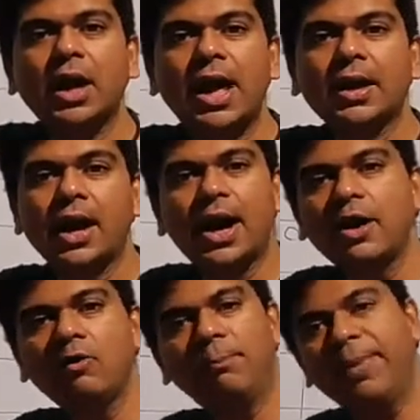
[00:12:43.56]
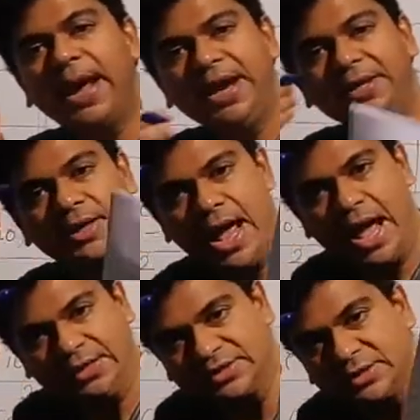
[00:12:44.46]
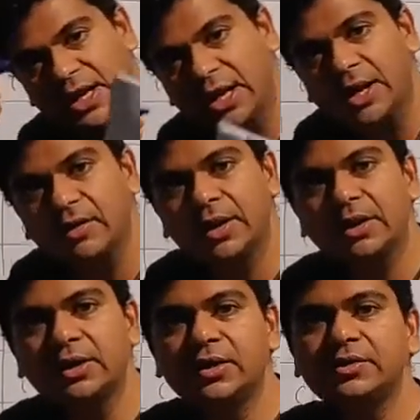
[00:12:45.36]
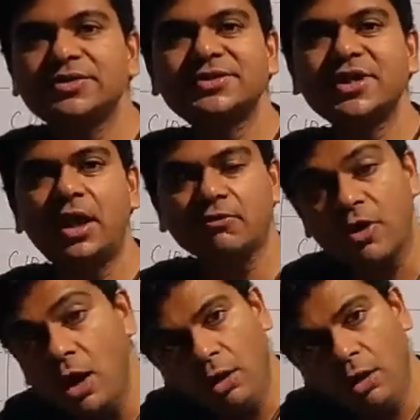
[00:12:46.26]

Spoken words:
lakh, I have paid tax in the current year itself.